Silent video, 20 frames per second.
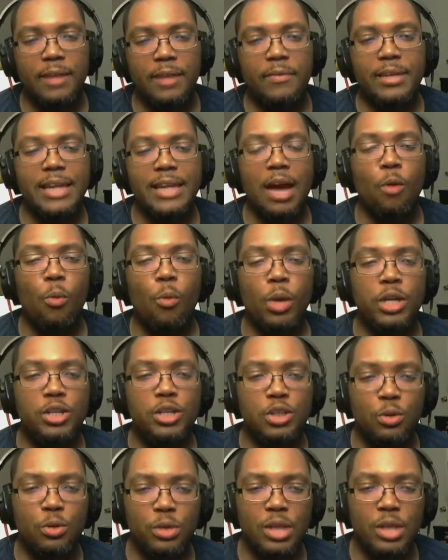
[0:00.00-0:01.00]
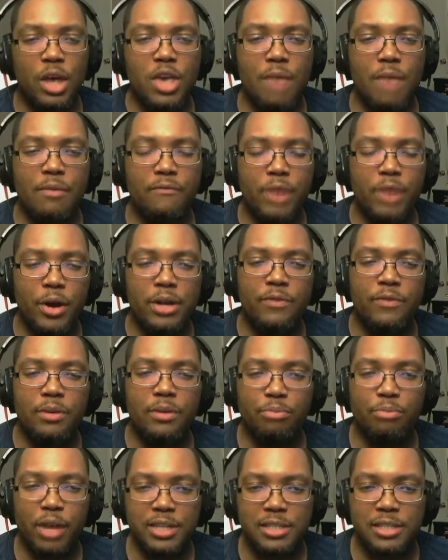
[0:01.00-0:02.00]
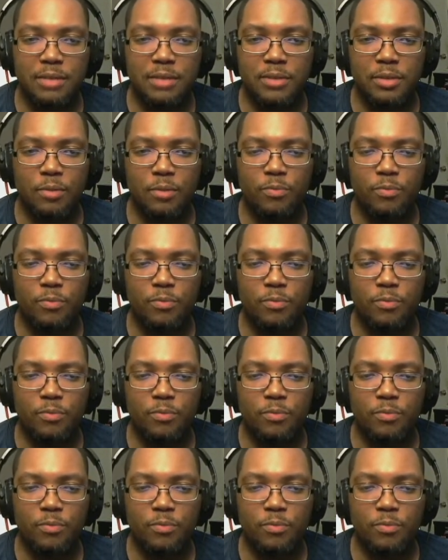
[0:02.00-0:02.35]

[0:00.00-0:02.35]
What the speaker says: Now, you have a very different impression of it.